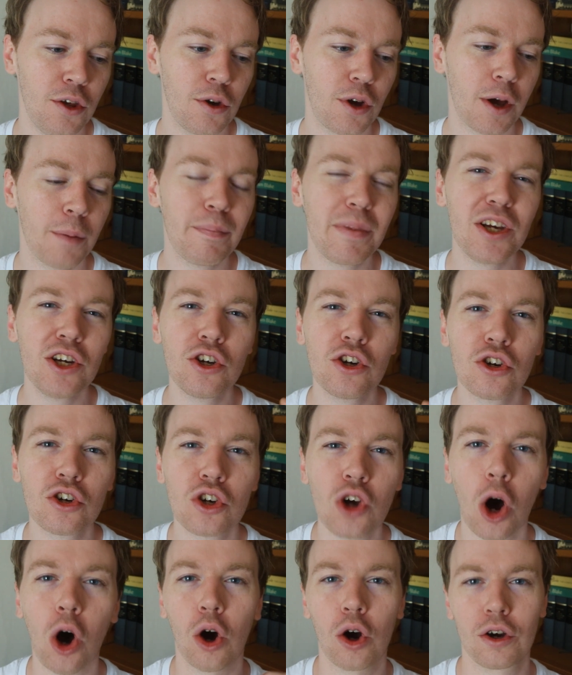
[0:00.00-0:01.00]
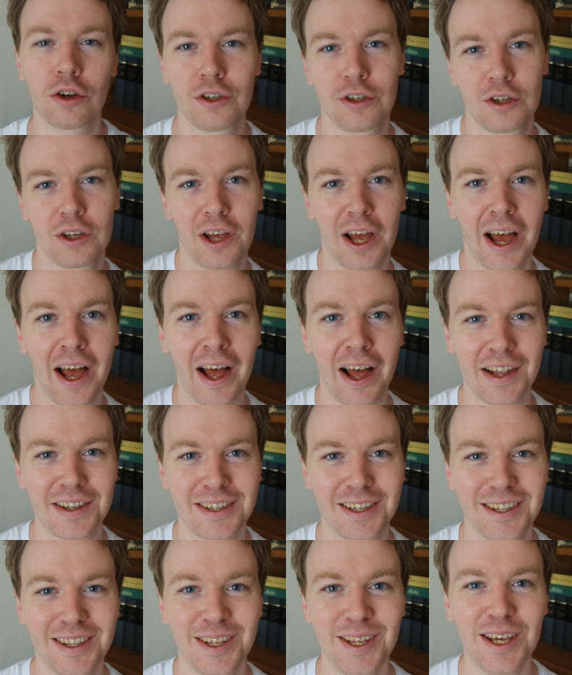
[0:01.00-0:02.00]
can be shocked
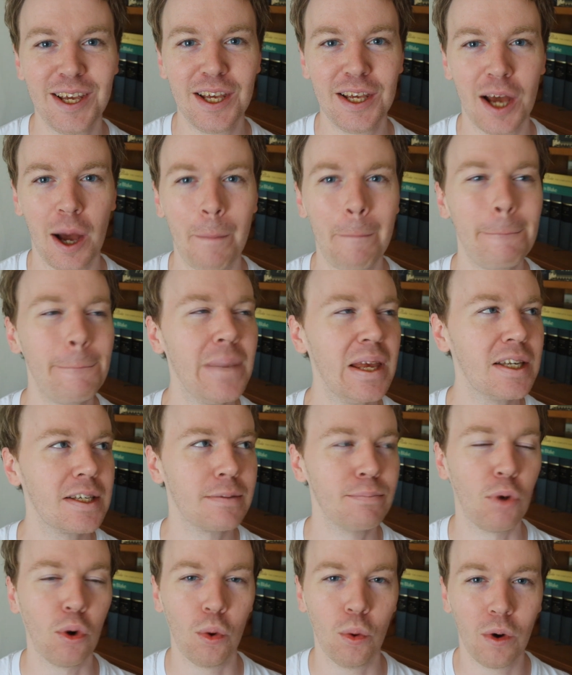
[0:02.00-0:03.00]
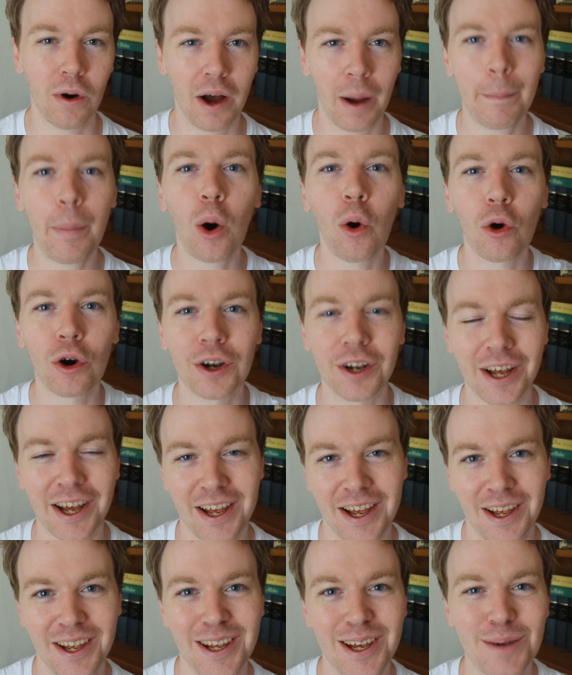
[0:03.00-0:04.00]
at the abysmal, abhorrent
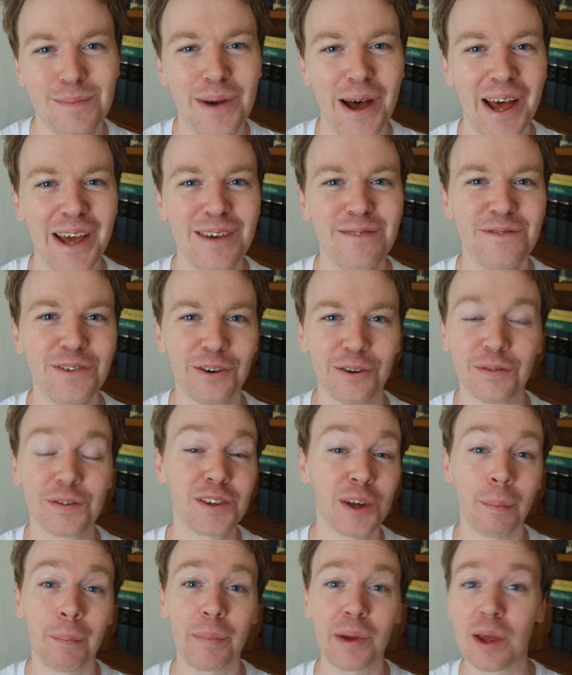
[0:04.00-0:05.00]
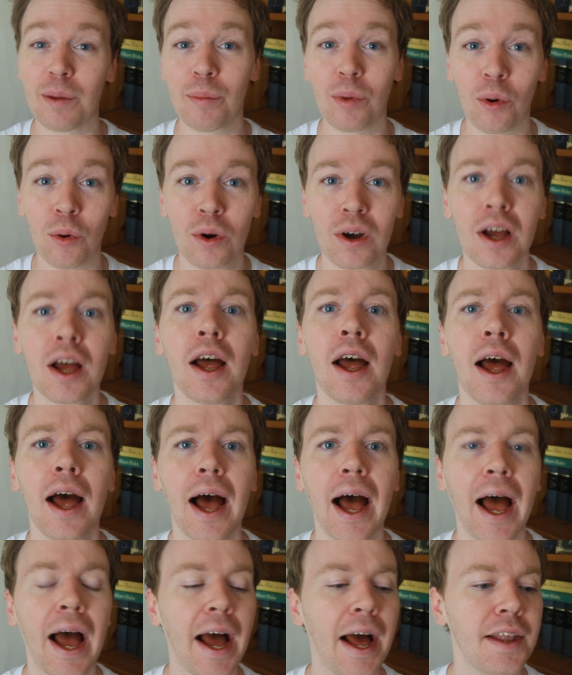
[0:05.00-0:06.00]
behaviour of some people,
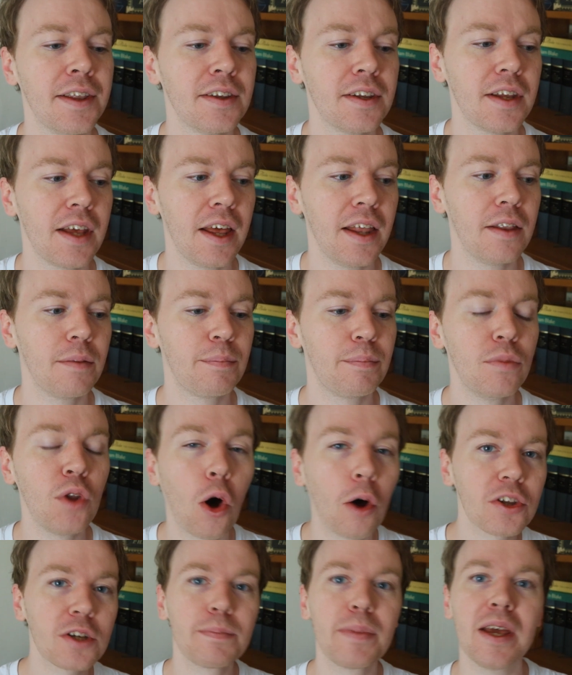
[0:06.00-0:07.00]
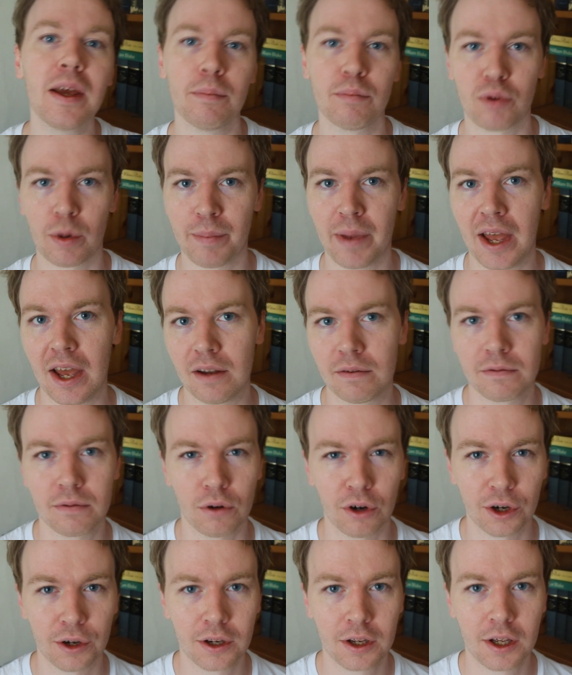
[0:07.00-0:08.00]
and not being prepared
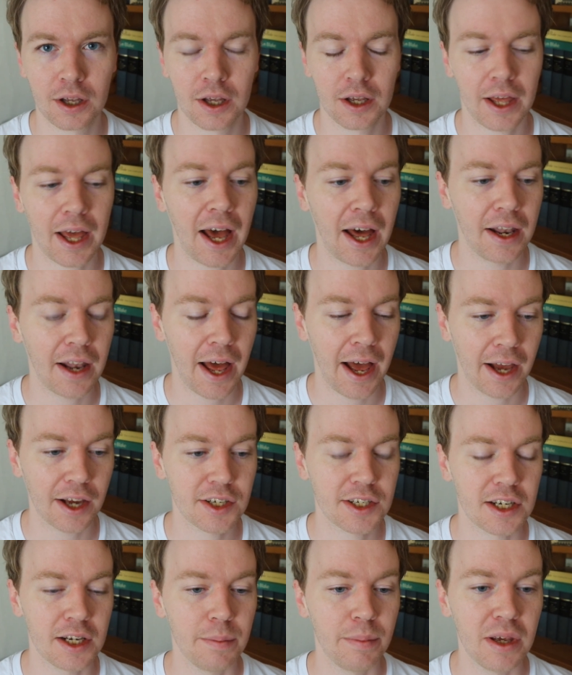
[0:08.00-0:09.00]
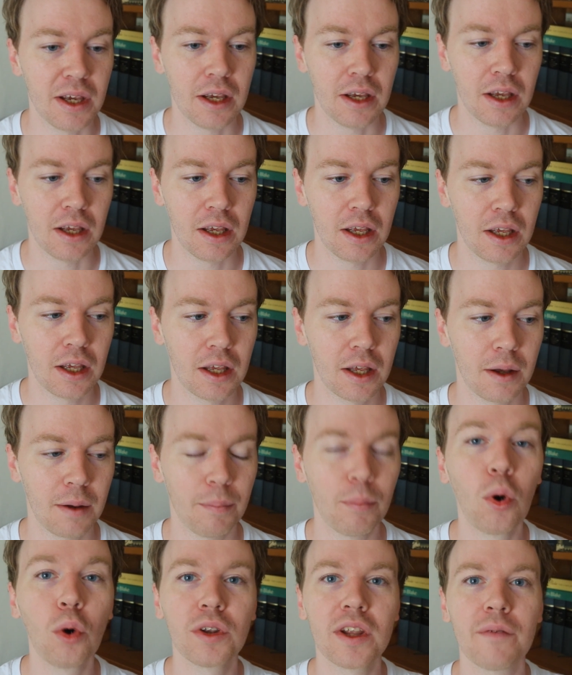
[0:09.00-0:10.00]
for it can actually be
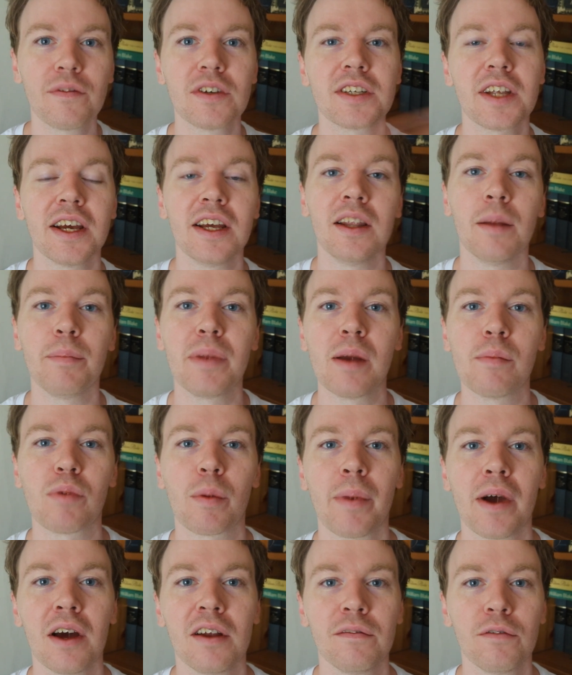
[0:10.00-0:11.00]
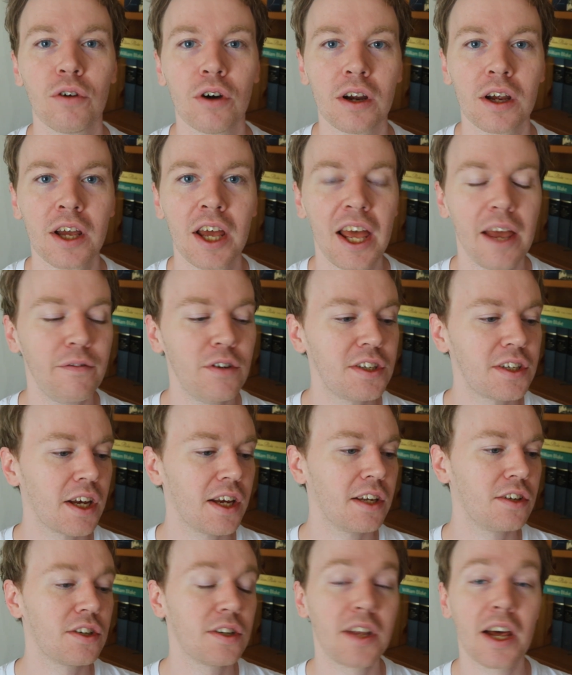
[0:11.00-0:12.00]
more devastating than being prepared for it. If you
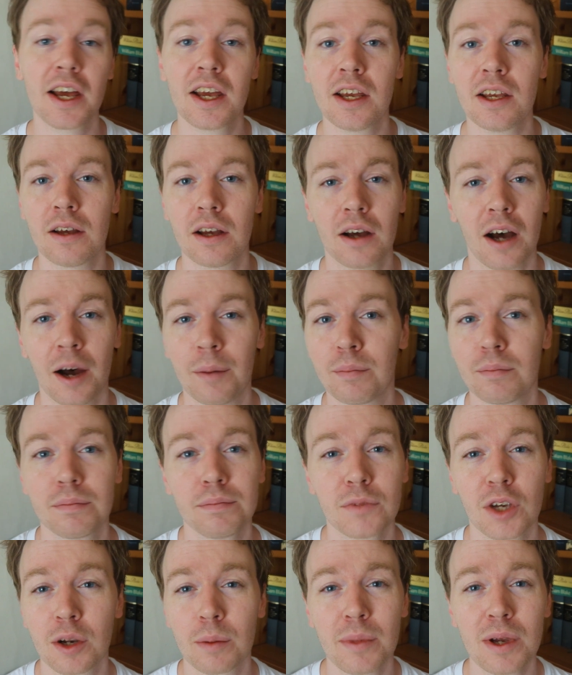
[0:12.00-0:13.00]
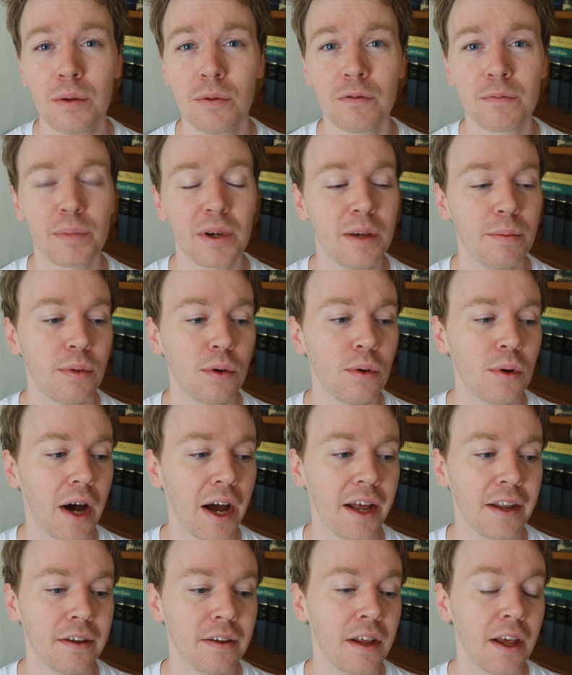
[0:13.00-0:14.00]
say, today I'm going to meet with people
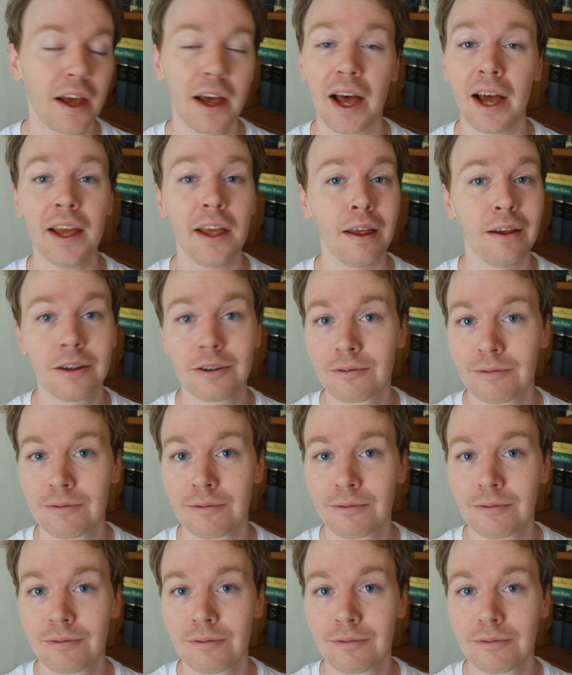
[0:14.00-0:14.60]
and, hey,